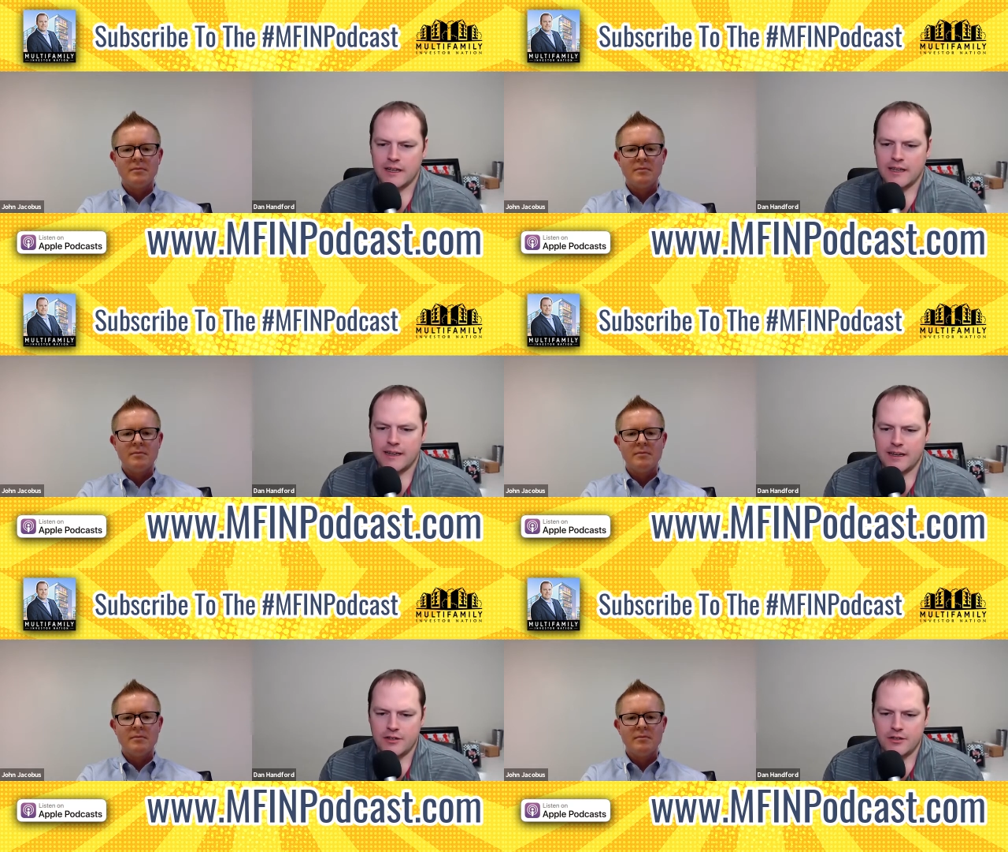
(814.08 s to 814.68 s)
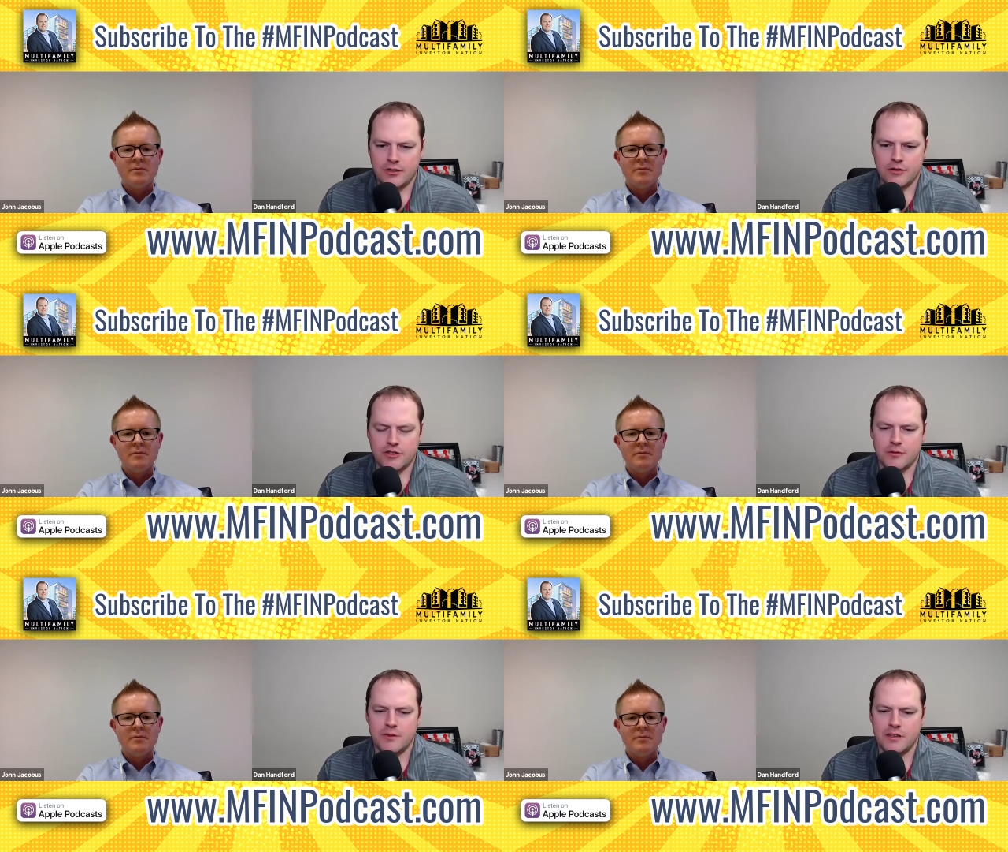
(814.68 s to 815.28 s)
Speaker 1: get into some
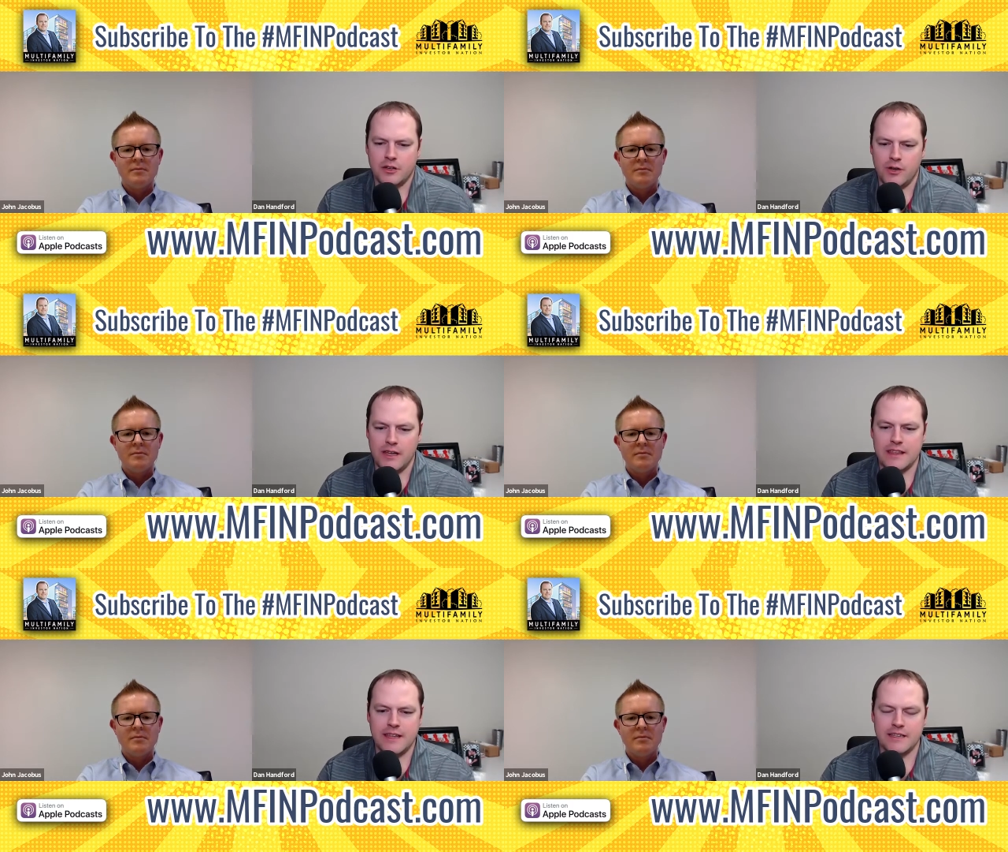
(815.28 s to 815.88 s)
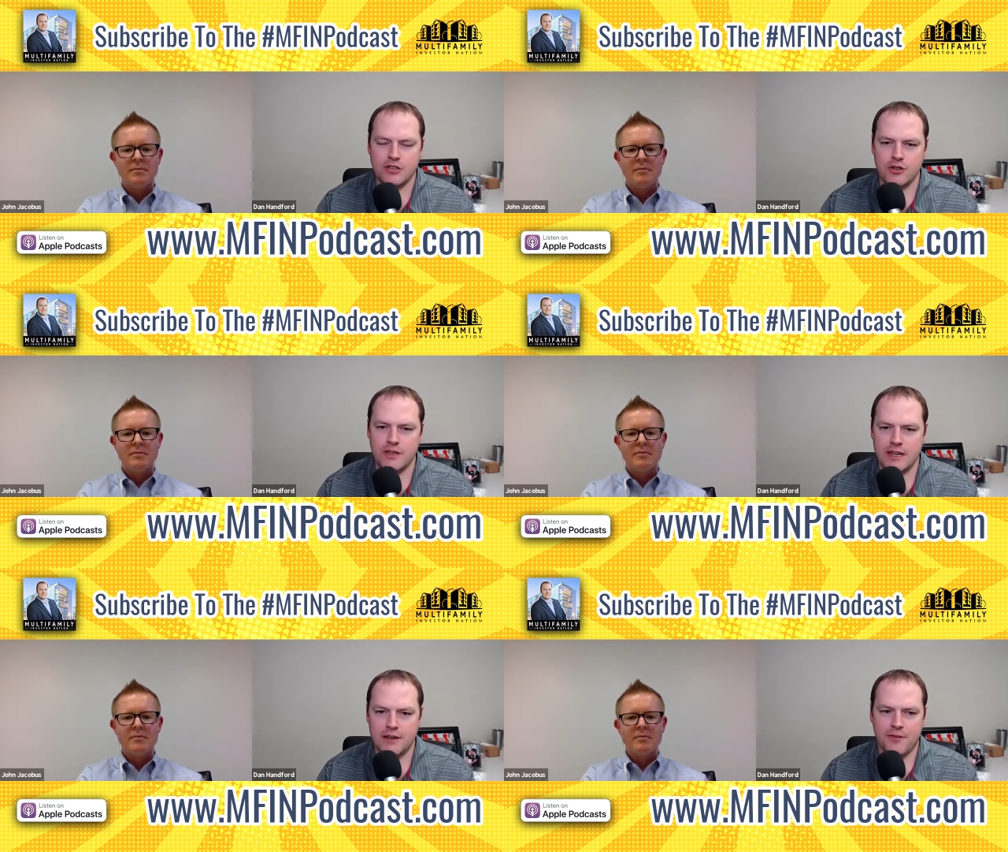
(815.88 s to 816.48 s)
of the unique things that you
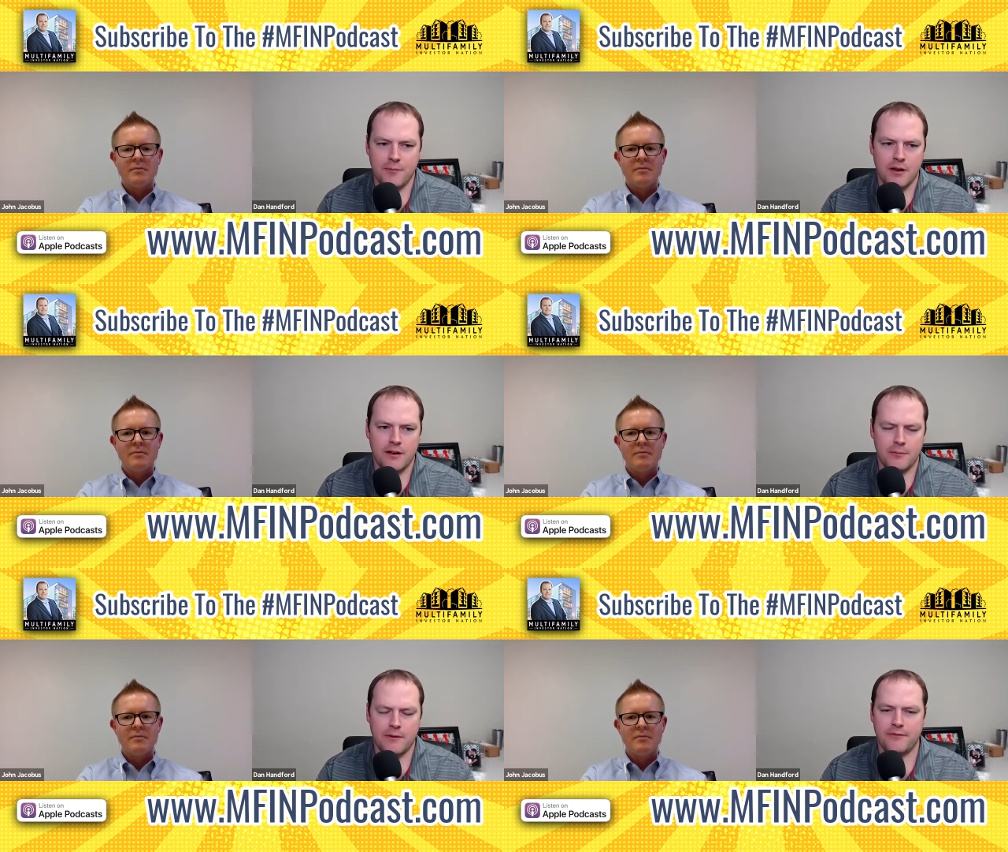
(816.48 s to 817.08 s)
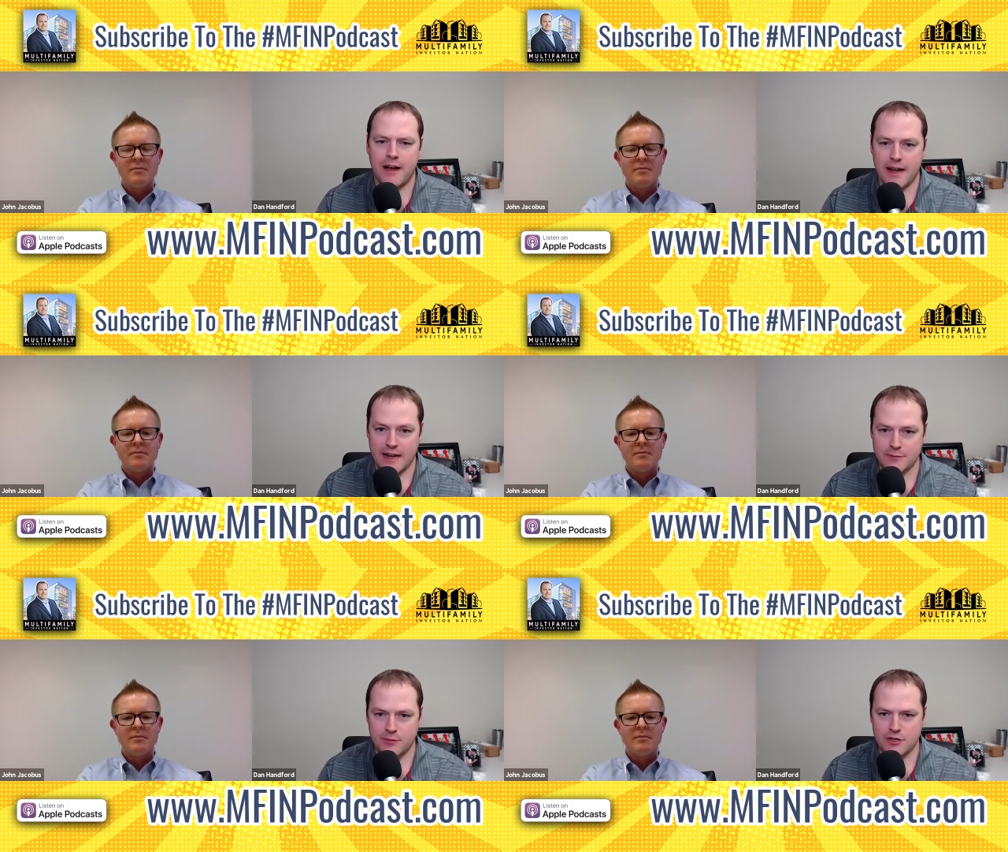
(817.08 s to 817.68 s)
did from a from a finance
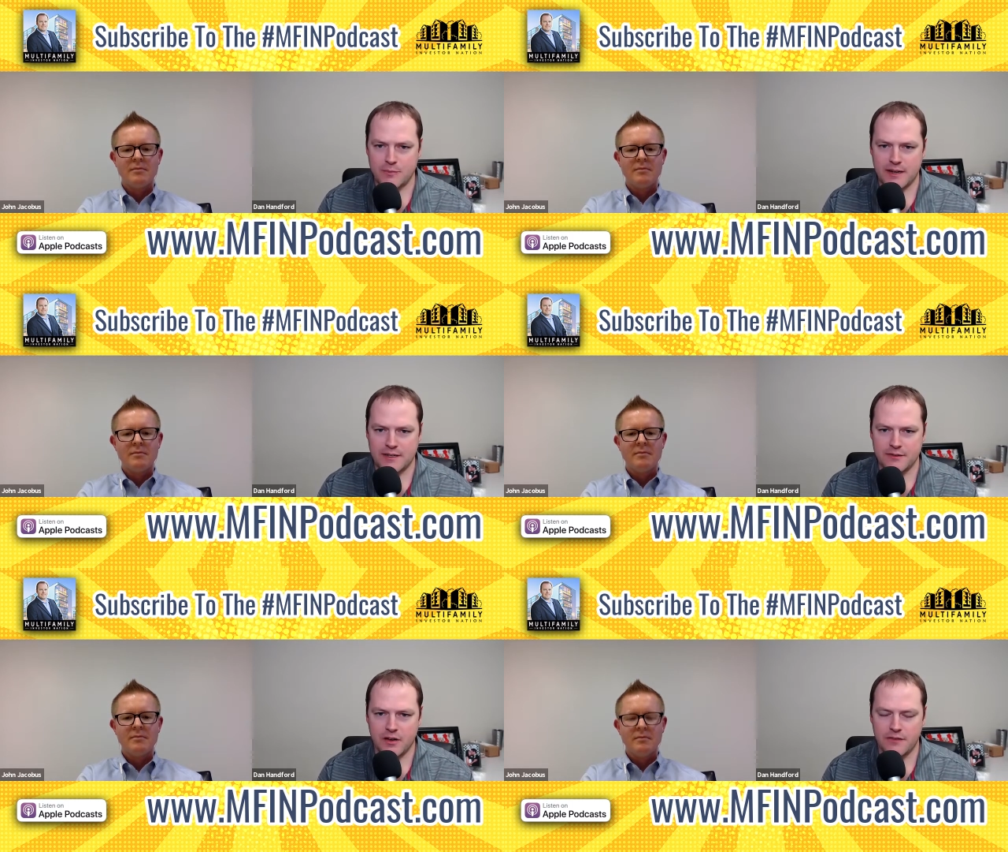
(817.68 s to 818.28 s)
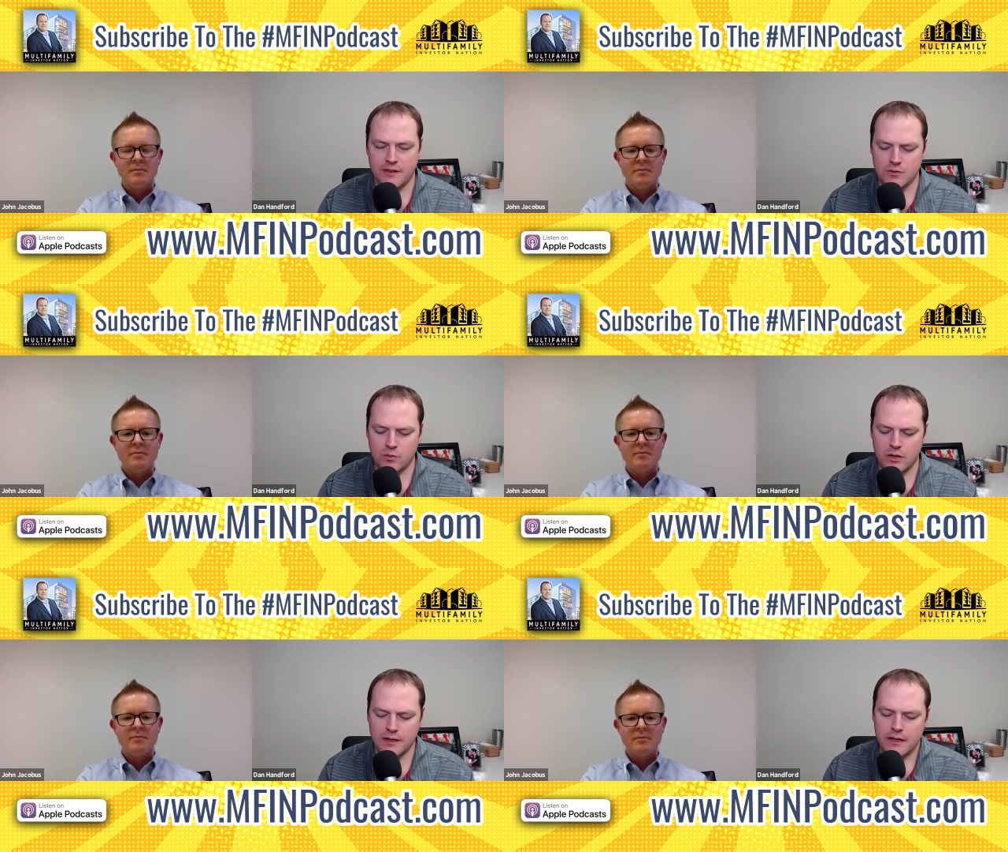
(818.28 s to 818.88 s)
perspective on this
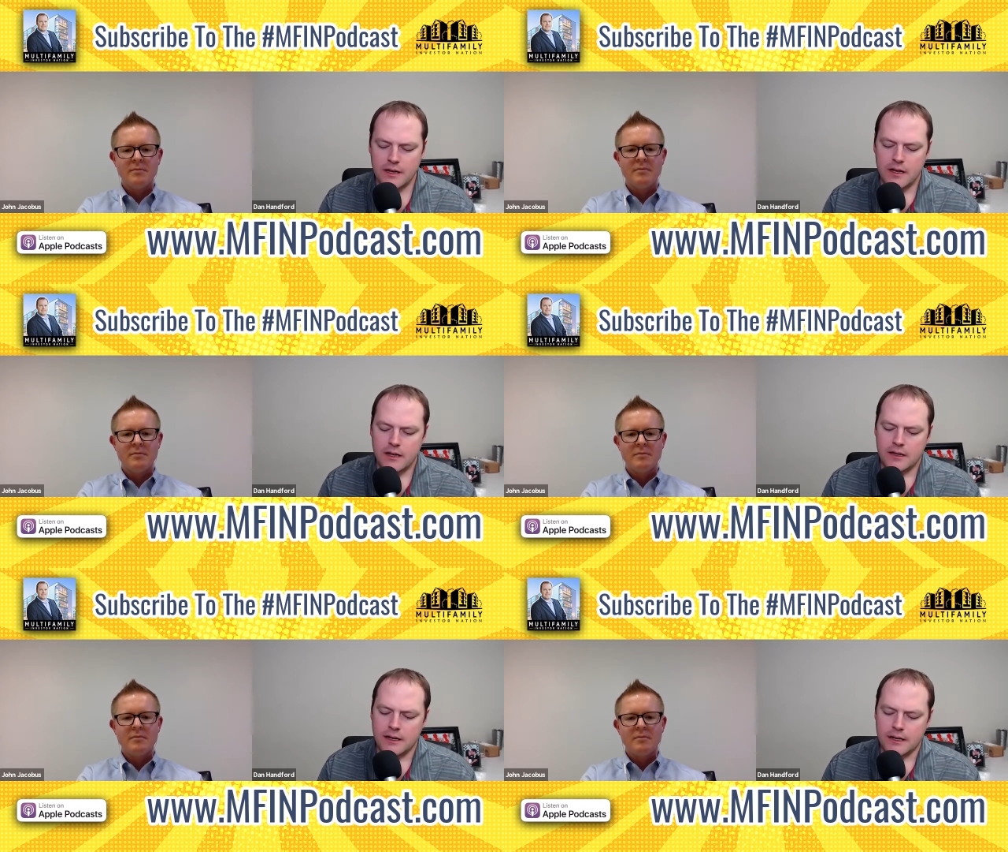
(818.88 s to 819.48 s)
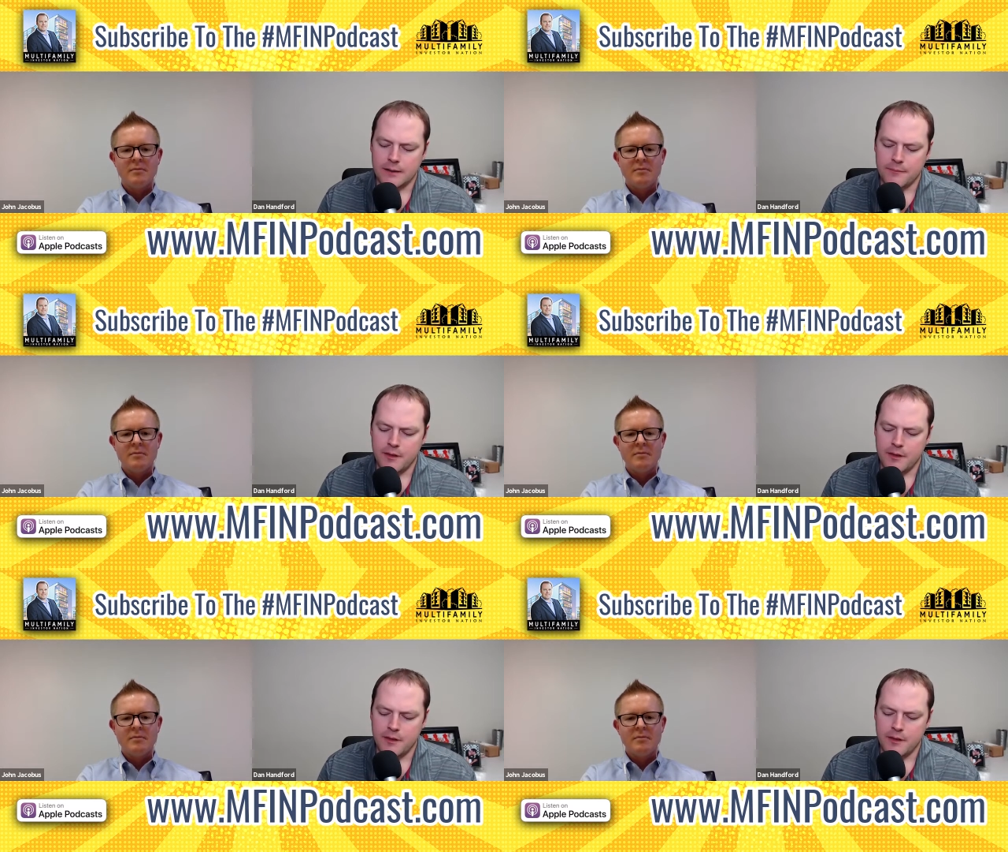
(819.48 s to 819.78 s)
one. Um,